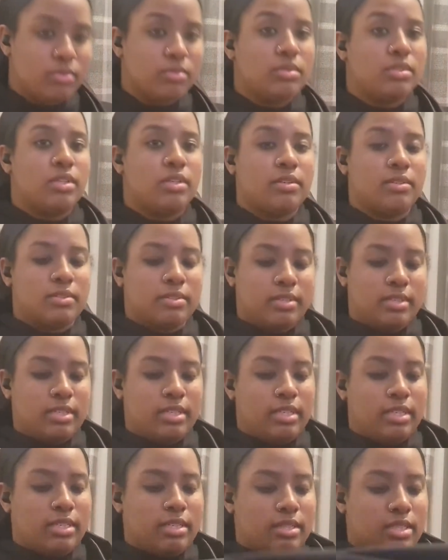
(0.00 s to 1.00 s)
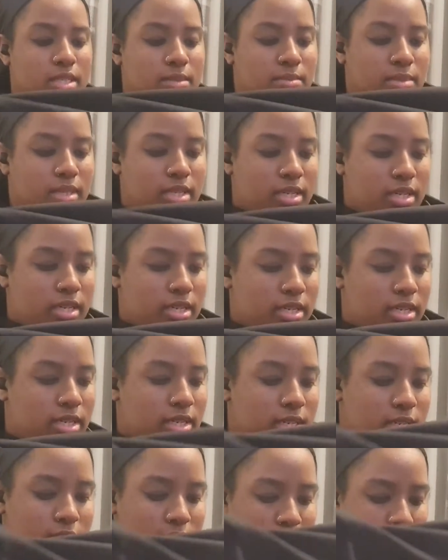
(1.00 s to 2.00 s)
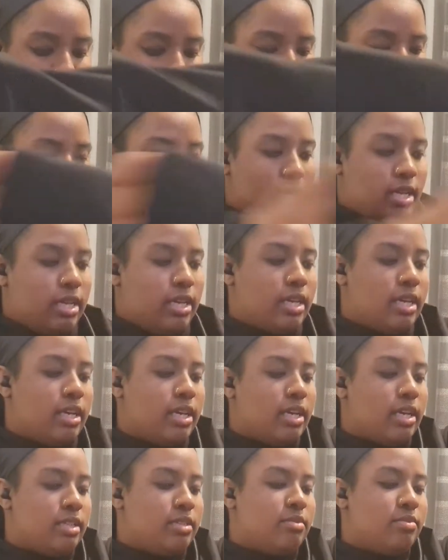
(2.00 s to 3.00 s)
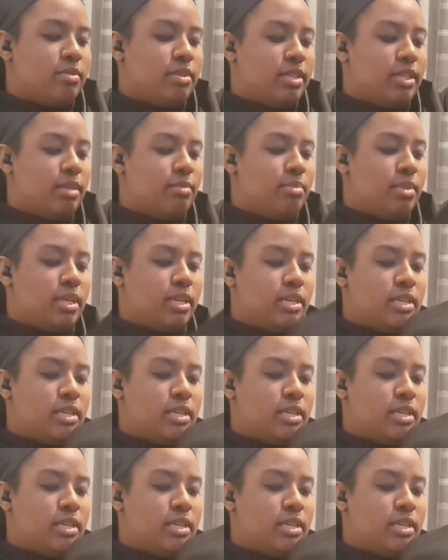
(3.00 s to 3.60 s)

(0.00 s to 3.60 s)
Also, it's Ramadan. It has really